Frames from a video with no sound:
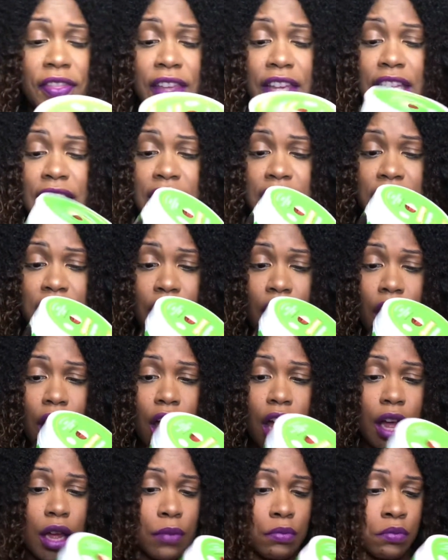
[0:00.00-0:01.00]
this
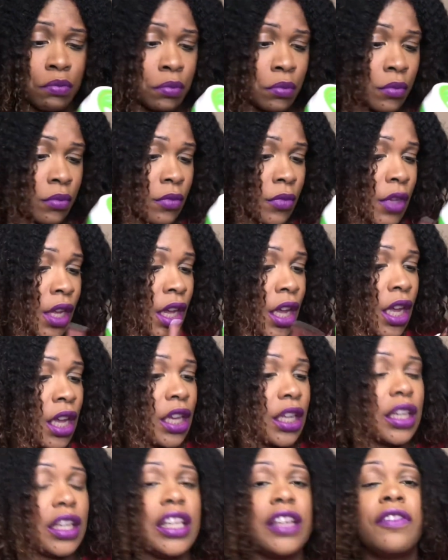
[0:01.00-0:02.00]
um,
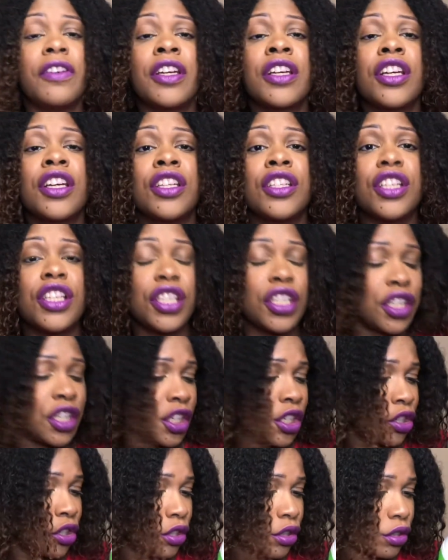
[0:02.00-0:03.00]
leave-in
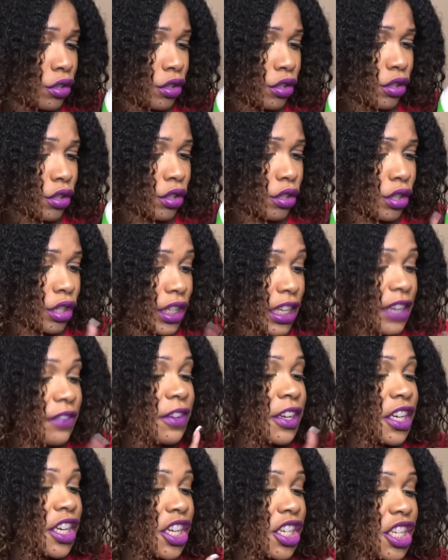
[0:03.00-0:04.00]
conditioning,
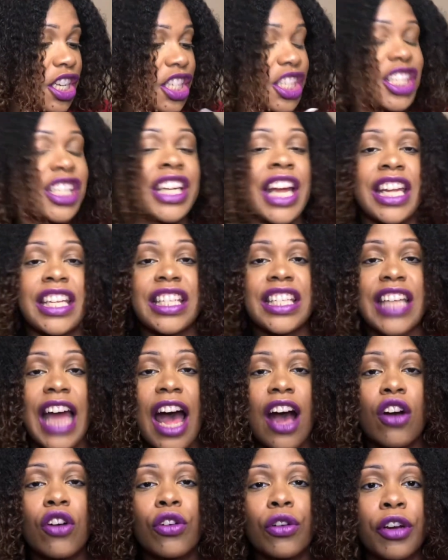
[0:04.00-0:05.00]
leave-in condition and
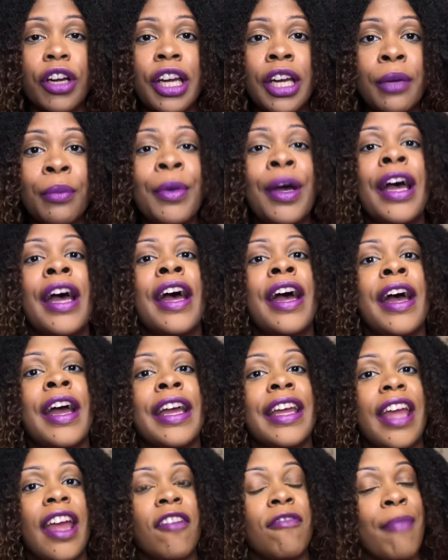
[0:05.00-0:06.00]
style cream
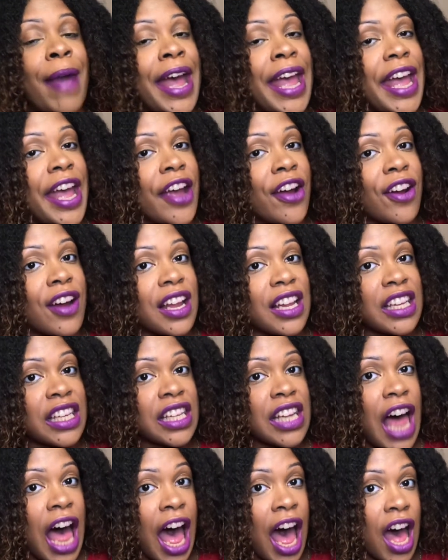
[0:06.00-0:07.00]
gave my hair a
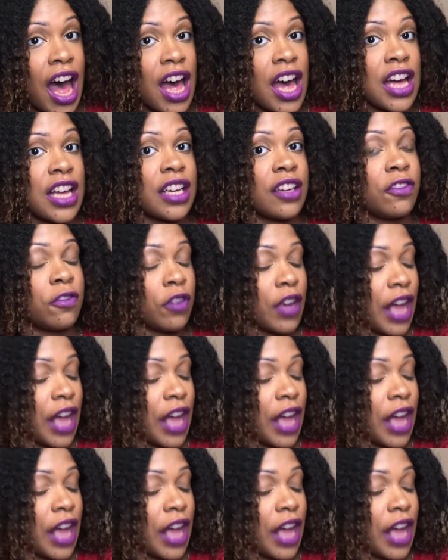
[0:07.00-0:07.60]
lot of